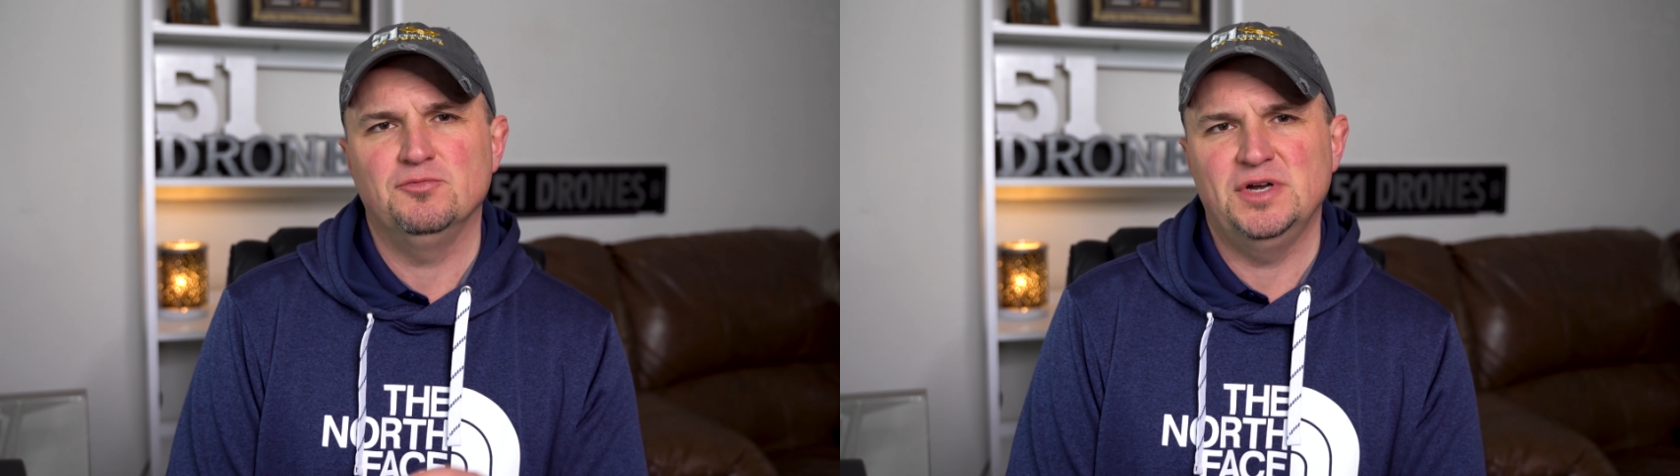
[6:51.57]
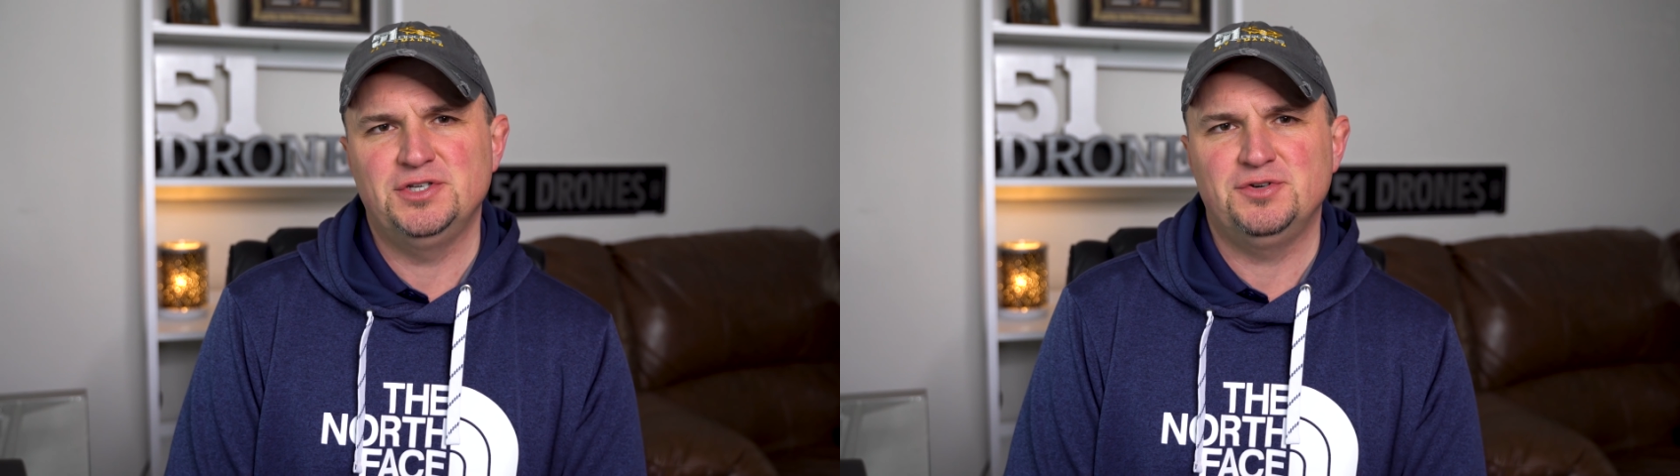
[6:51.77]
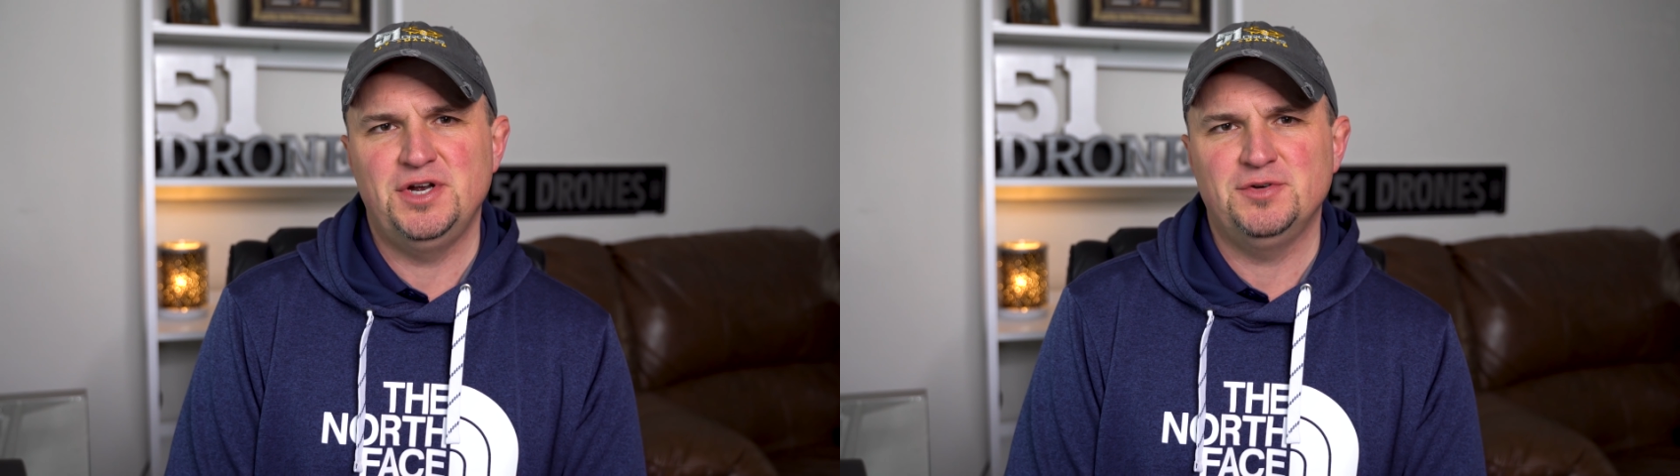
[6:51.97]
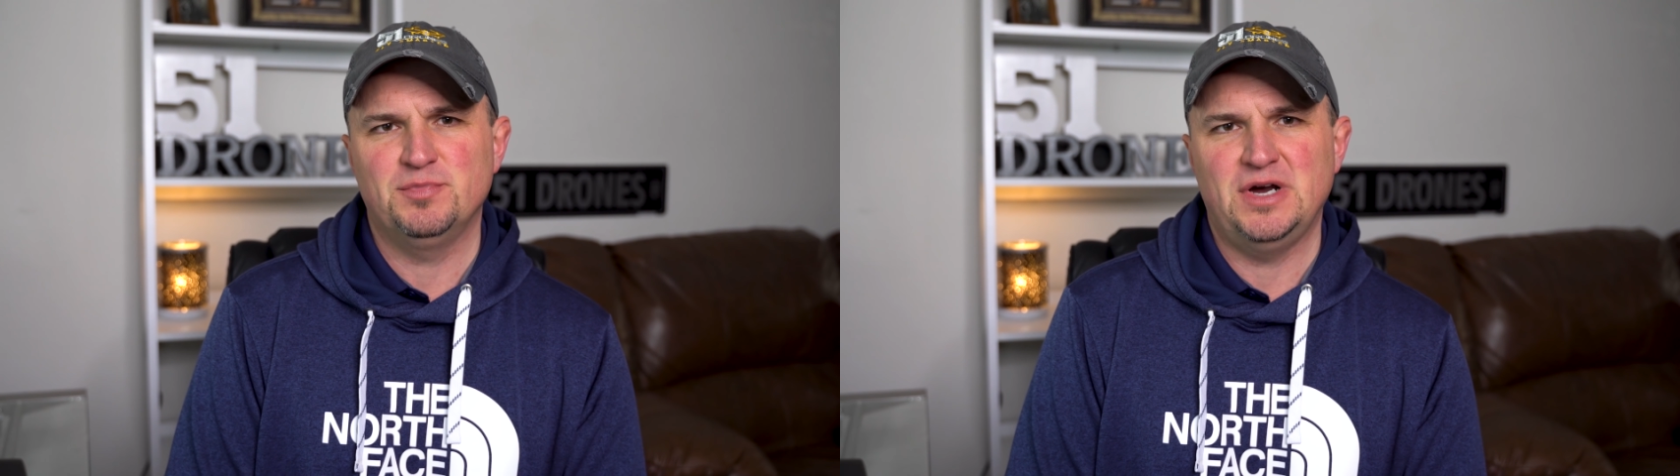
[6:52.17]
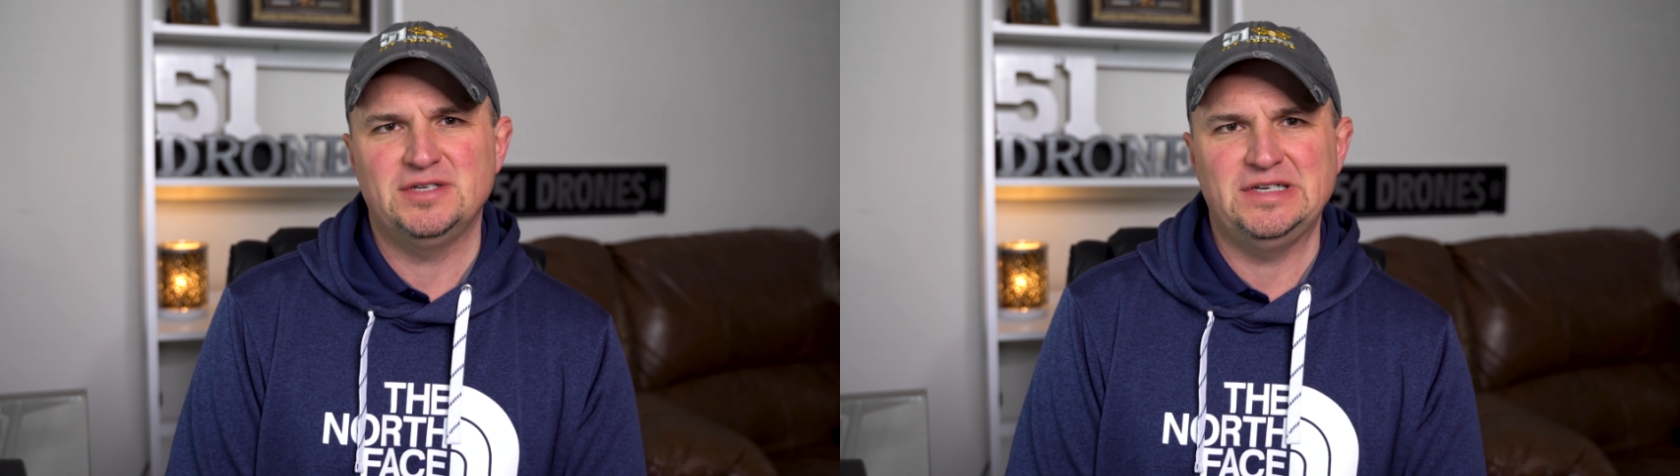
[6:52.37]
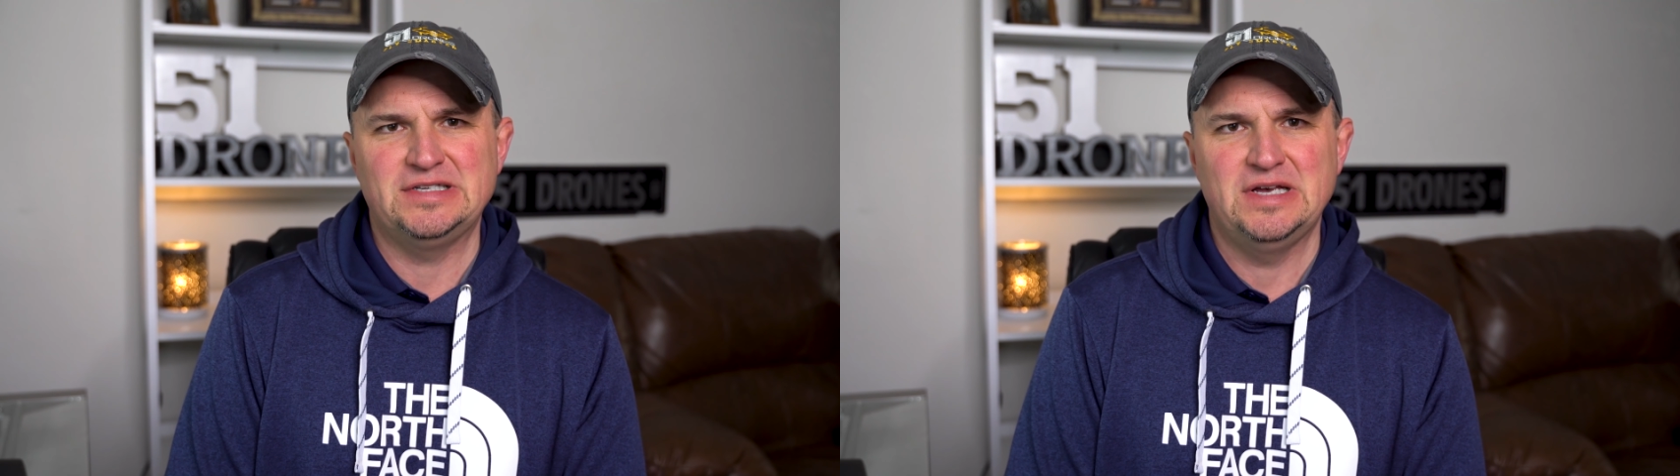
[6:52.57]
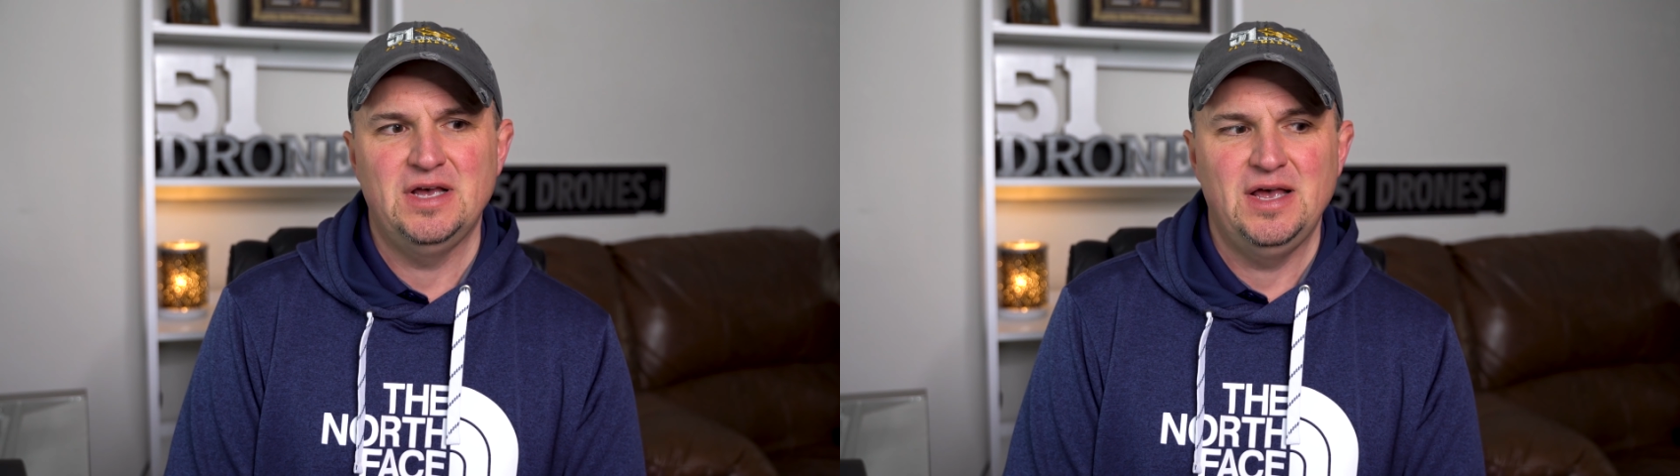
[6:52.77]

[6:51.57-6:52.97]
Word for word: registration process.